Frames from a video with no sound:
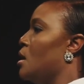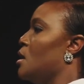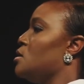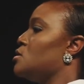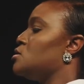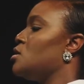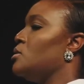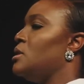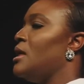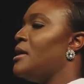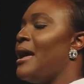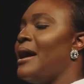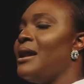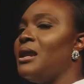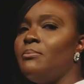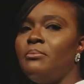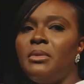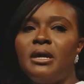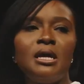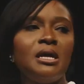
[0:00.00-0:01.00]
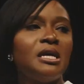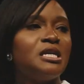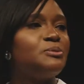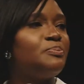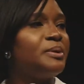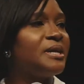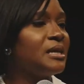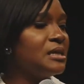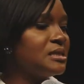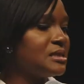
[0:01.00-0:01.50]
So the enemy is
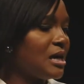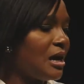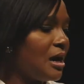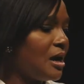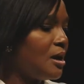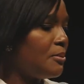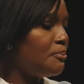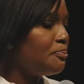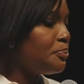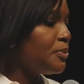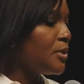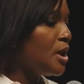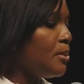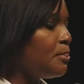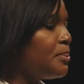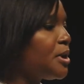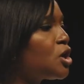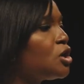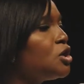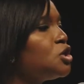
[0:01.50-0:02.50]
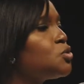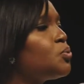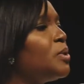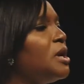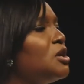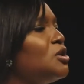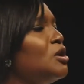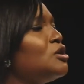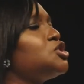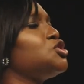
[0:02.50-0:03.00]
beginning to, because
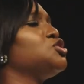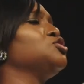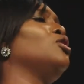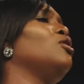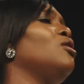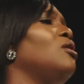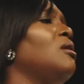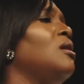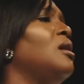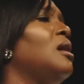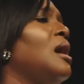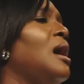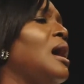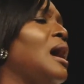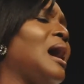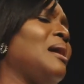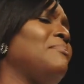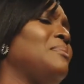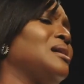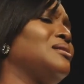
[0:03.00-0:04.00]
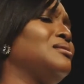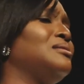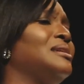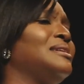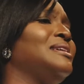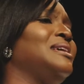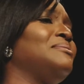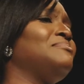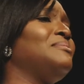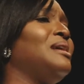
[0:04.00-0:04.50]
we're not sure, am I
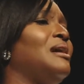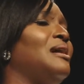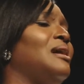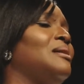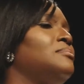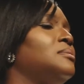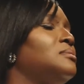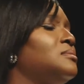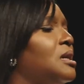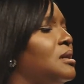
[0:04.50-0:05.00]
gonna get married?